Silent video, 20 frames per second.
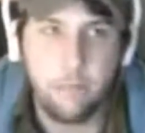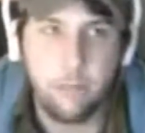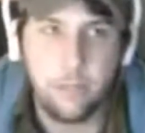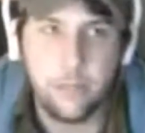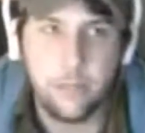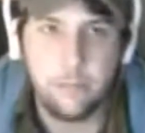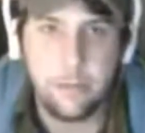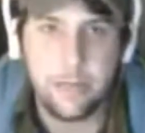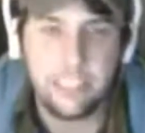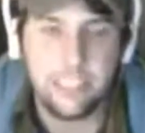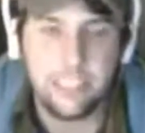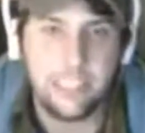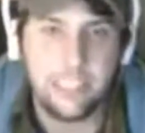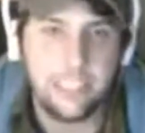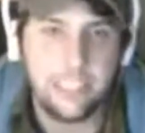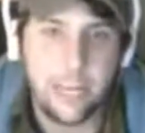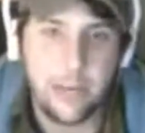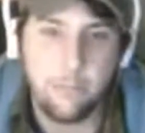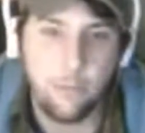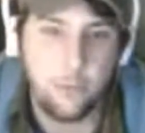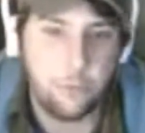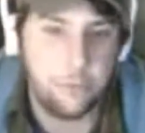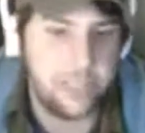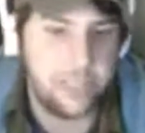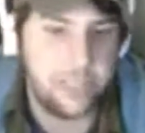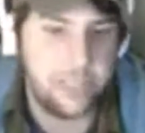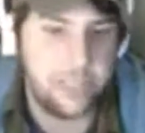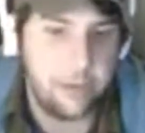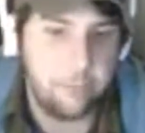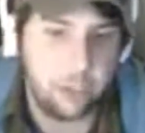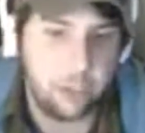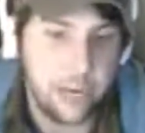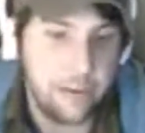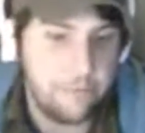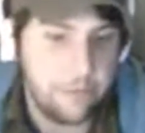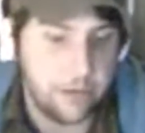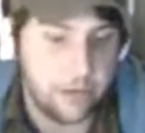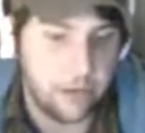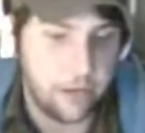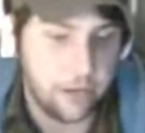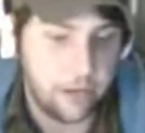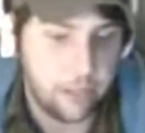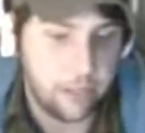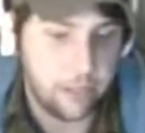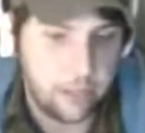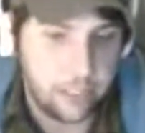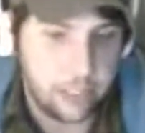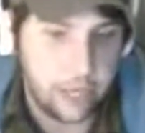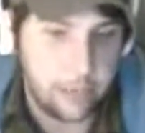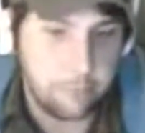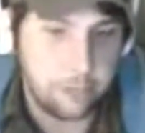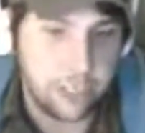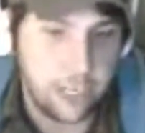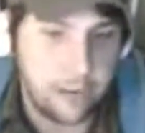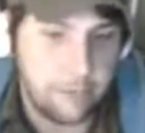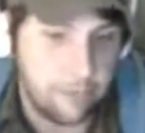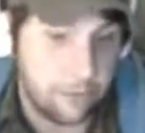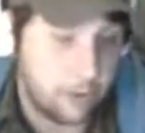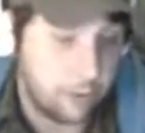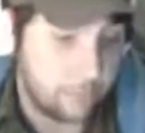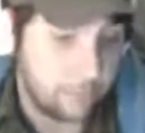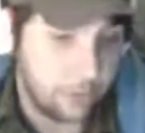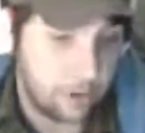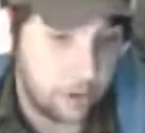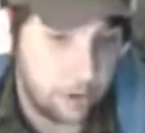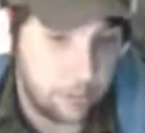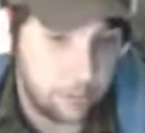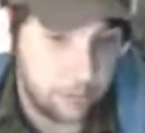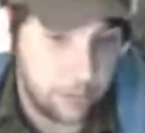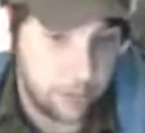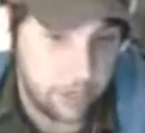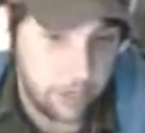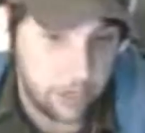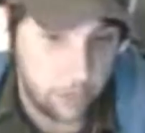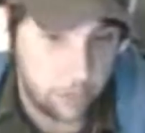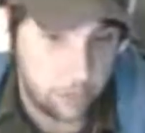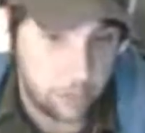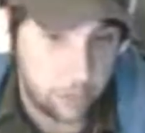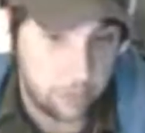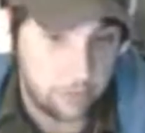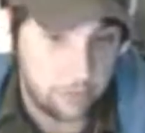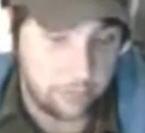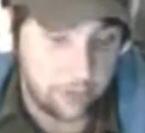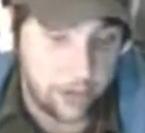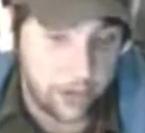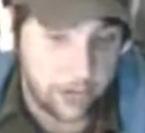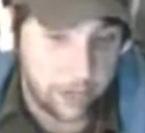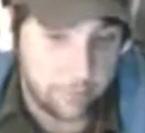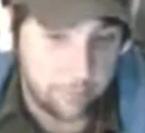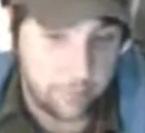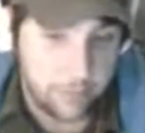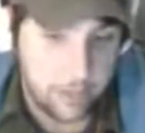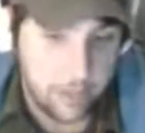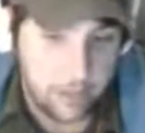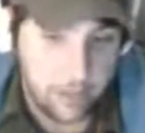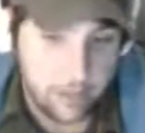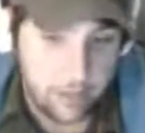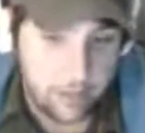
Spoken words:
probably best example would be Tim Schafer from Double Fine.